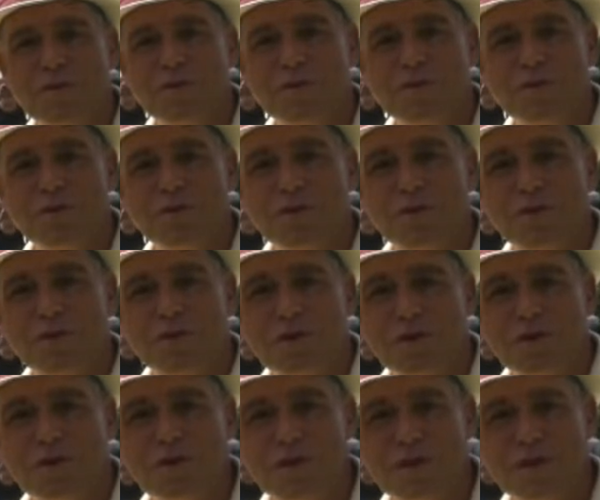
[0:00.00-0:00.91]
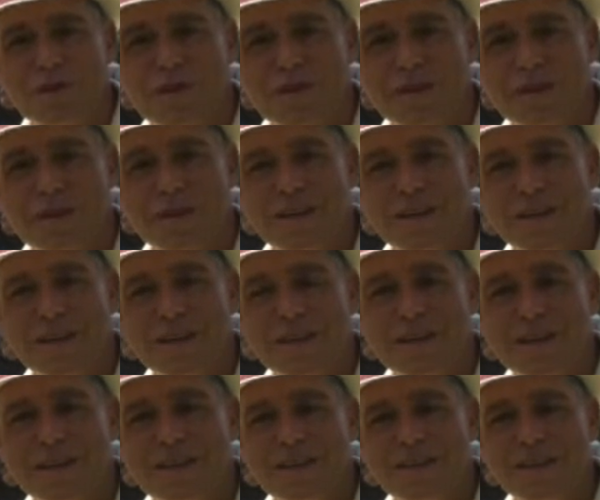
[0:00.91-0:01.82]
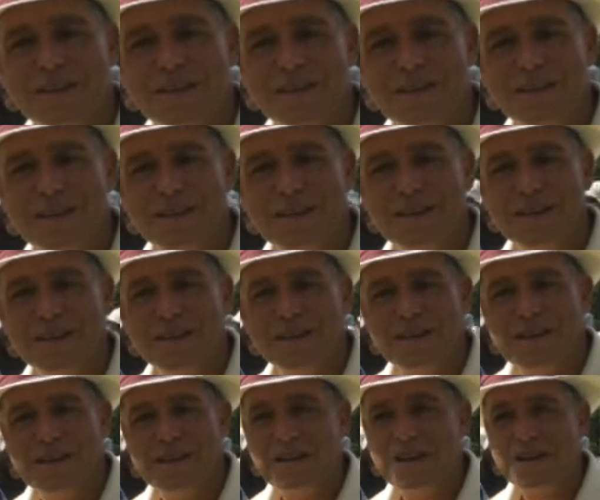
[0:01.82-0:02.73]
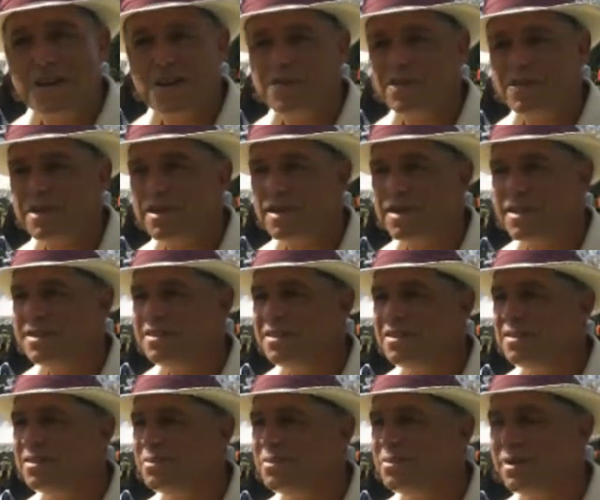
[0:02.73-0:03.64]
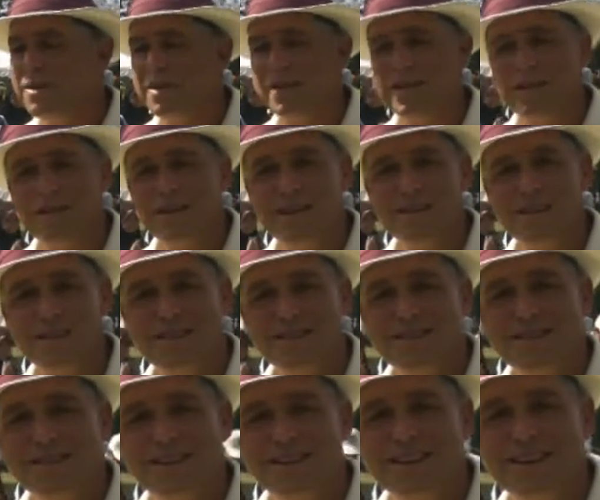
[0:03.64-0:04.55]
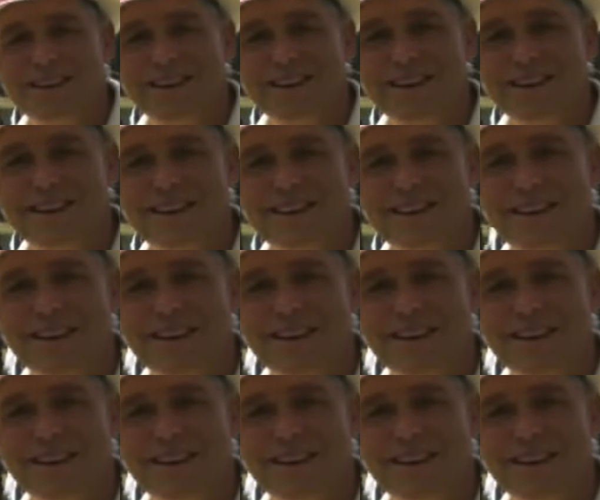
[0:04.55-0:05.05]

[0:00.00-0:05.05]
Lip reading: in Johor, and delighted to be here today